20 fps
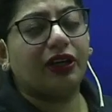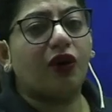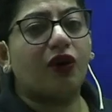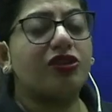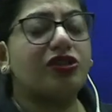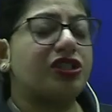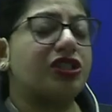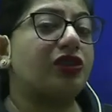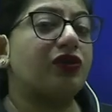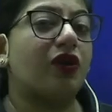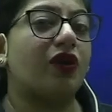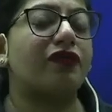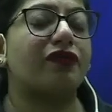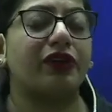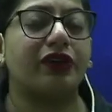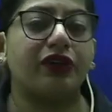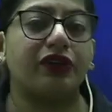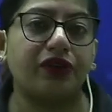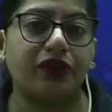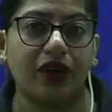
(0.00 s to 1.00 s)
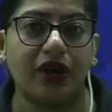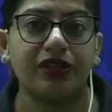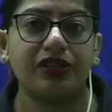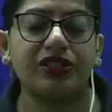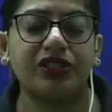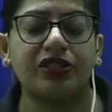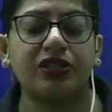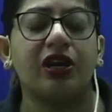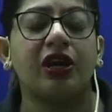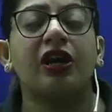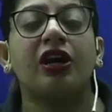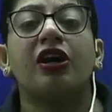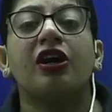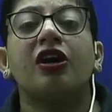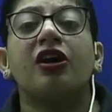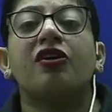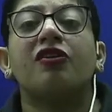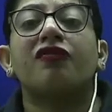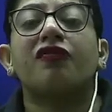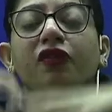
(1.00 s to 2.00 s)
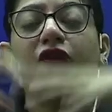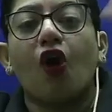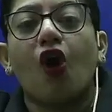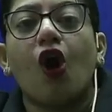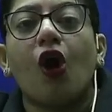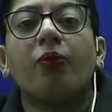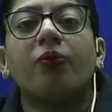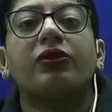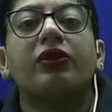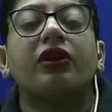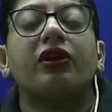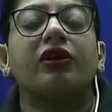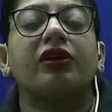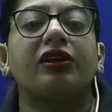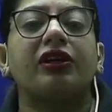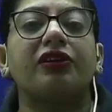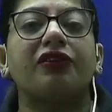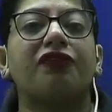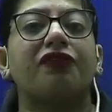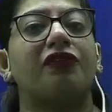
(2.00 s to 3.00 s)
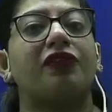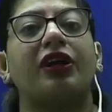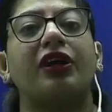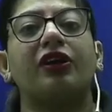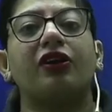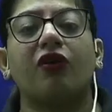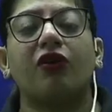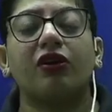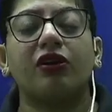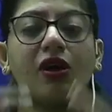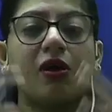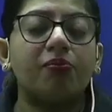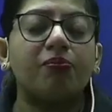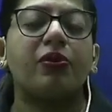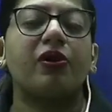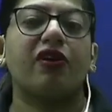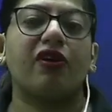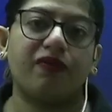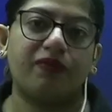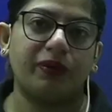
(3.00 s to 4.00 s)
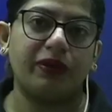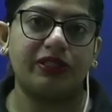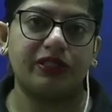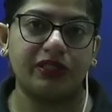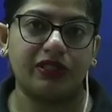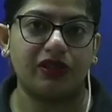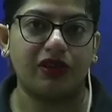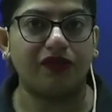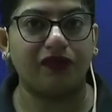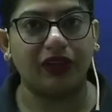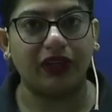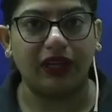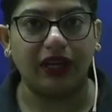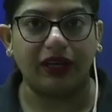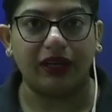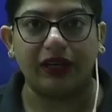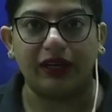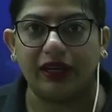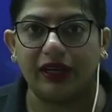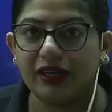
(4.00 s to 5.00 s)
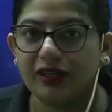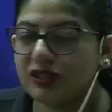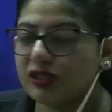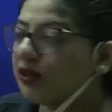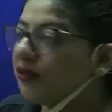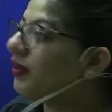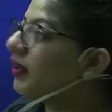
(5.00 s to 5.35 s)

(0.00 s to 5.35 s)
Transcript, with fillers: gene of interest from the different or number of pieces of DNA. So we'll